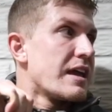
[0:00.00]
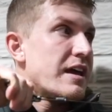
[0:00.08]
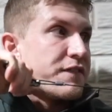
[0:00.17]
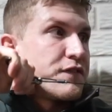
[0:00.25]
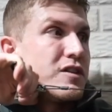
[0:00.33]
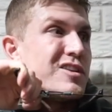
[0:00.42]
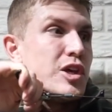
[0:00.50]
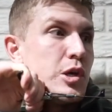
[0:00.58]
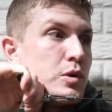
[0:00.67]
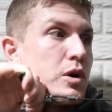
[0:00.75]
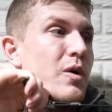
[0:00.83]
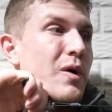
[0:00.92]
if
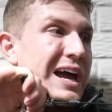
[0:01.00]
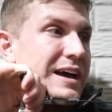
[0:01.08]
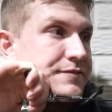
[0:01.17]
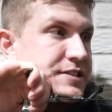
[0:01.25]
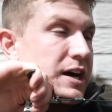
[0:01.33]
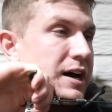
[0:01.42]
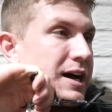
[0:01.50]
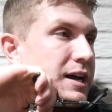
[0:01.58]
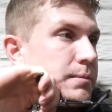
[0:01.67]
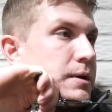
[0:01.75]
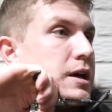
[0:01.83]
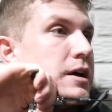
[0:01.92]
you don't have
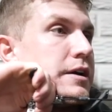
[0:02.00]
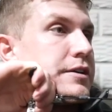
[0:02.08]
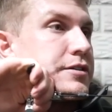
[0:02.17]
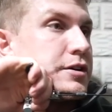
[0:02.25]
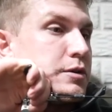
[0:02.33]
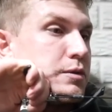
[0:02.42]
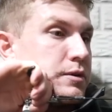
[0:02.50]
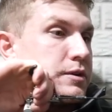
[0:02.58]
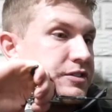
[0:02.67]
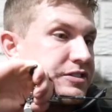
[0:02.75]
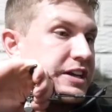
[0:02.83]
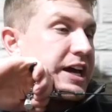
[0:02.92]
time to
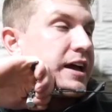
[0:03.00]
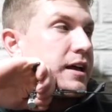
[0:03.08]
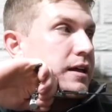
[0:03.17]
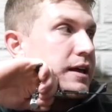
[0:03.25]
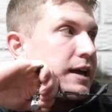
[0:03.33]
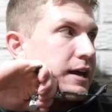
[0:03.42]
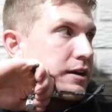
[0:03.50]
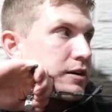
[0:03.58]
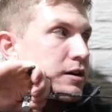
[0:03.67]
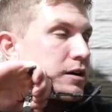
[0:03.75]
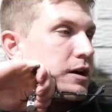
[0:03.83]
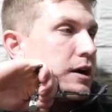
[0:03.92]
set,
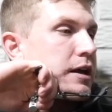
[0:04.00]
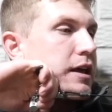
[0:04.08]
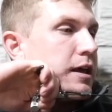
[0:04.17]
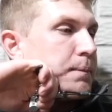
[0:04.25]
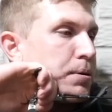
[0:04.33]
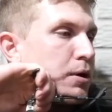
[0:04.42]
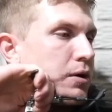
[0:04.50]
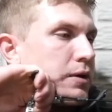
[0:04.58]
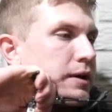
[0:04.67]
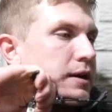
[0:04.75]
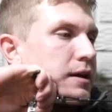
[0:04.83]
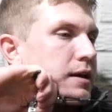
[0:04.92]
anchor, keep
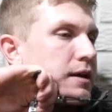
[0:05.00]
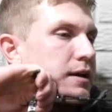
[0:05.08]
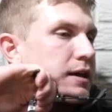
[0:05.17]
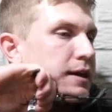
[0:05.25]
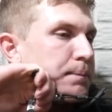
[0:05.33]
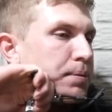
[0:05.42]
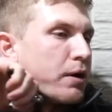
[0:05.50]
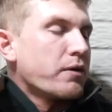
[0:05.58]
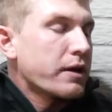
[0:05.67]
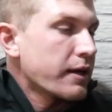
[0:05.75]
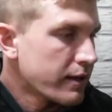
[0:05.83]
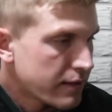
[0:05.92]
pulling, keep
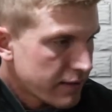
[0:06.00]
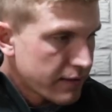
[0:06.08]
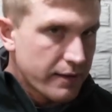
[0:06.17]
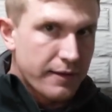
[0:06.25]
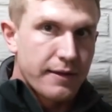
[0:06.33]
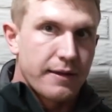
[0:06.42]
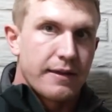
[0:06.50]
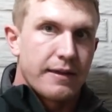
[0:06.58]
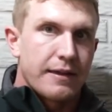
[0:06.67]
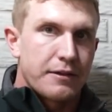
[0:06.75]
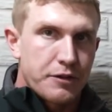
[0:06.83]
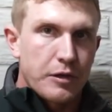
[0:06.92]
pulling,
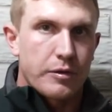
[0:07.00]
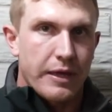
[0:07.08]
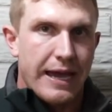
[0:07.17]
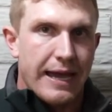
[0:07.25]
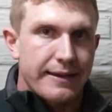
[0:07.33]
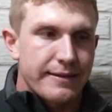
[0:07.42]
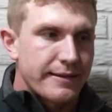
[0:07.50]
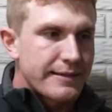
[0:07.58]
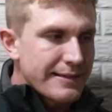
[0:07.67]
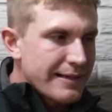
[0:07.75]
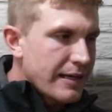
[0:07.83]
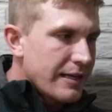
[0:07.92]
and do that,
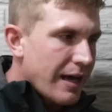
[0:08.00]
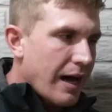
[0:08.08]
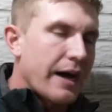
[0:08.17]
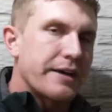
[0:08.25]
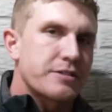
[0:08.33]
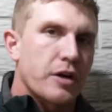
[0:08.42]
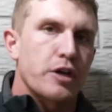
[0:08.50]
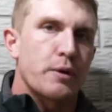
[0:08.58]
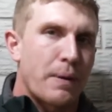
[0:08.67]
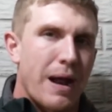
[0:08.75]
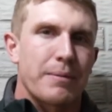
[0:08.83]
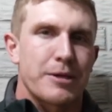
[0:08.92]
odds are you
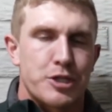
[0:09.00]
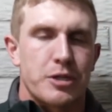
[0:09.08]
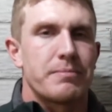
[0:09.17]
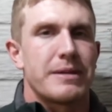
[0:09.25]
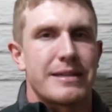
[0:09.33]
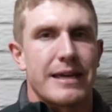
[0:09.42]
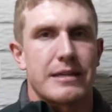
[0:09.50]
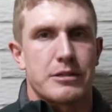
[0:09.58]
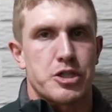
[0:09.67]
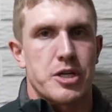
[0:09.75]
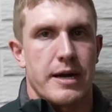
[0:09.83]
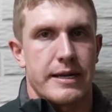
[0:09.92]
probably shouldn't be taking the
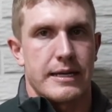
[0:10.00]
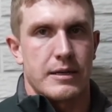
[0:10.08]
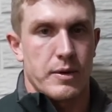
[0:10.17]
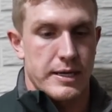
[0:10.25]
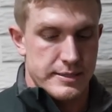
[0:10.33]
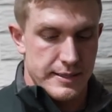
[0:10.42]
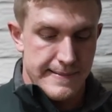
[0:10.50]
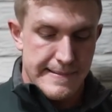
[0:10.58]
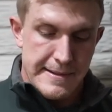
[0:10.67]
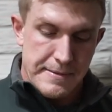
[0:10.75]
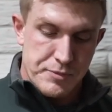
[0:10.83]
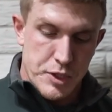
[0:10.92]
shot anyways.
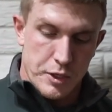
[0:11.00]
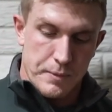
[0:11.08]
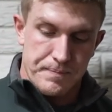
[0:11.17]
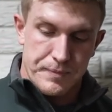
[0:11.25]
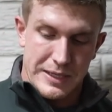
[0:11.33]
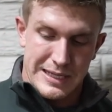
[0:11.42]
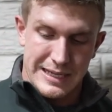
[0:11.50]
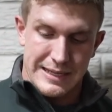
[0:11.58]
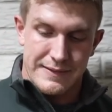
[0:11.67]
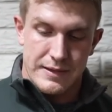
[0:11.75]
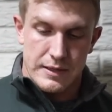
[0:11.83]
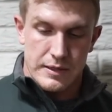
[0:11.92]
So
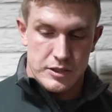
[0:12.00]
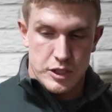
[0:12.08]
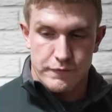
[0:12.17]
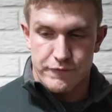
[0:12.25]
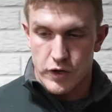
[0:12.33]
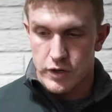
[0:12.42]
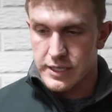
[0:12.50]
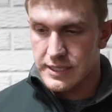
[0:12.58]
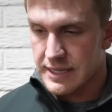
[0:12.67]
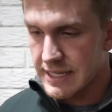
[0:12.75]
again, converting